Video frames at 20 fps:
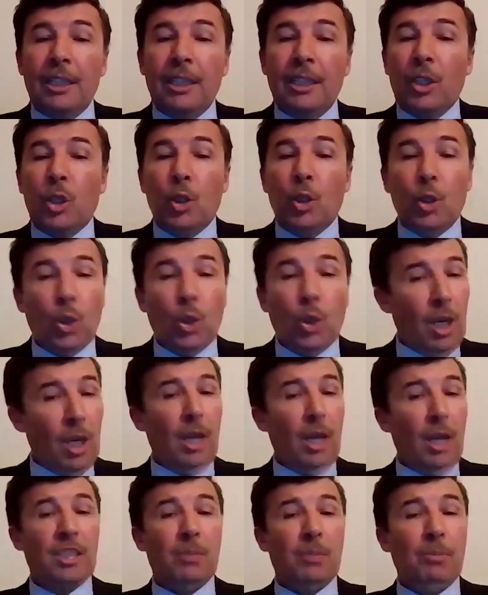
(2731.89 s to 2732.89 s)
Your
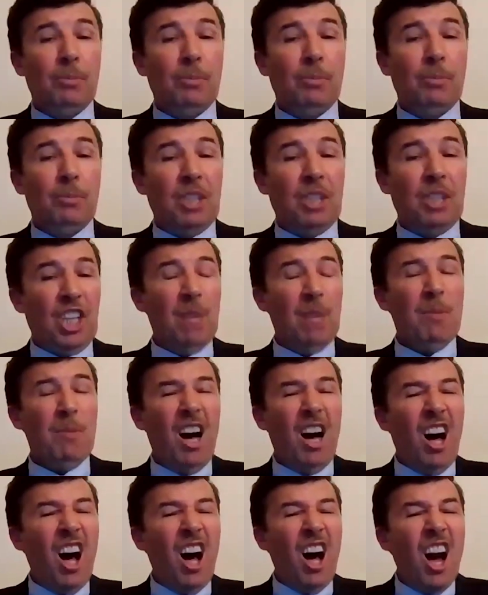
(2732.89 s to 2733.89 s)
hearts became
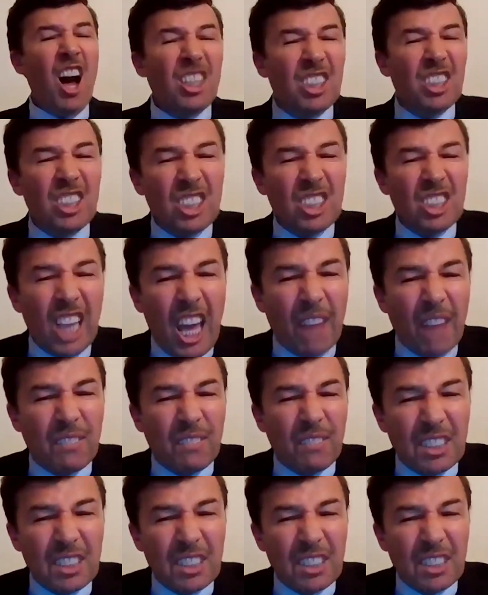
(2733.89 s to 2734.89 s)
hardened
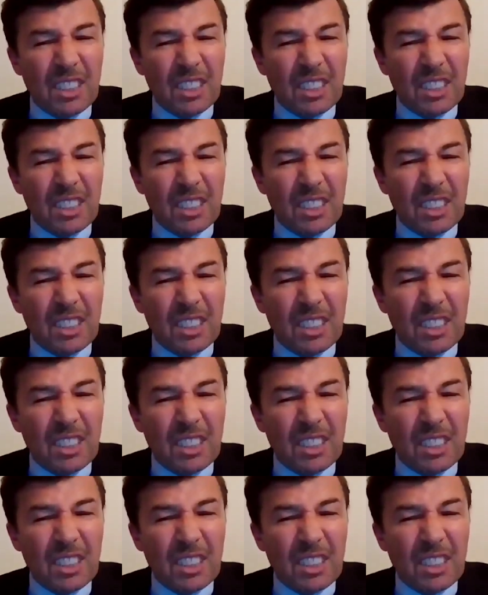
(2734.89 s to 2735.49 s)
after that,